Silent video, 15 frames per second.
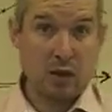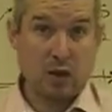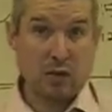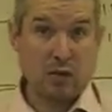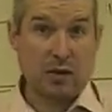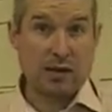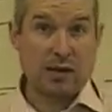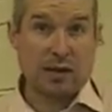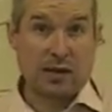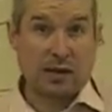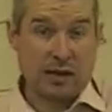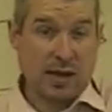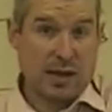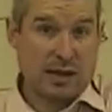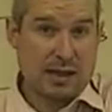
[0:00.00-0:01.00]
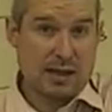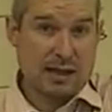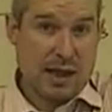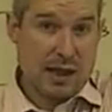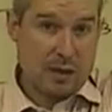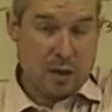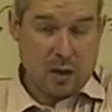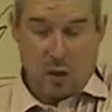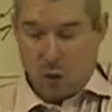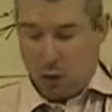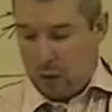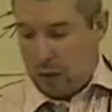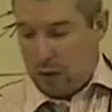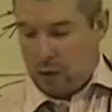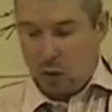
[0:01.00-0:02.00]
So for instance, as I said,
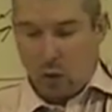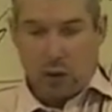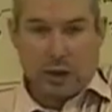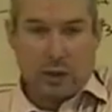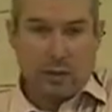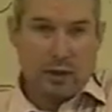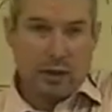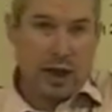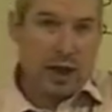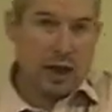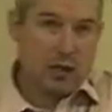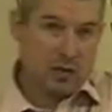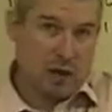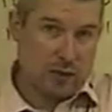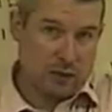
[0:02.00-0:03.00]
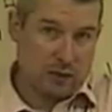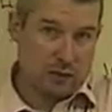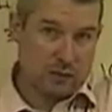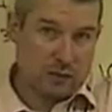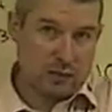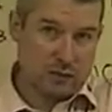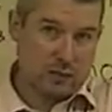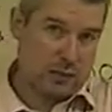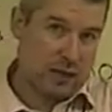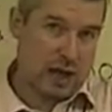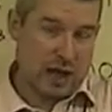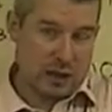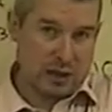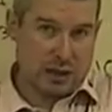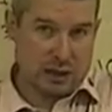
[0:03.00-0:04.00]
when we're talking about air travel, the
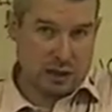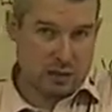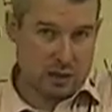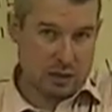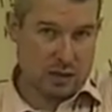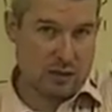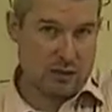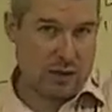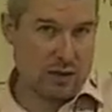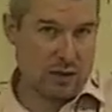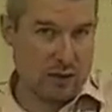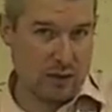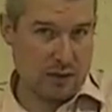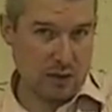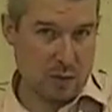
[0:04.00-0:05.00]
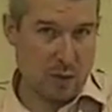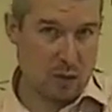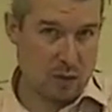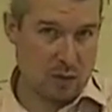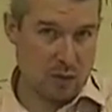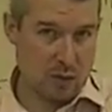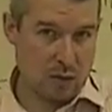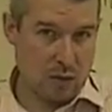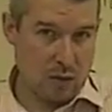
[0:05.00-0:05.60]
calculated risk is very, very small.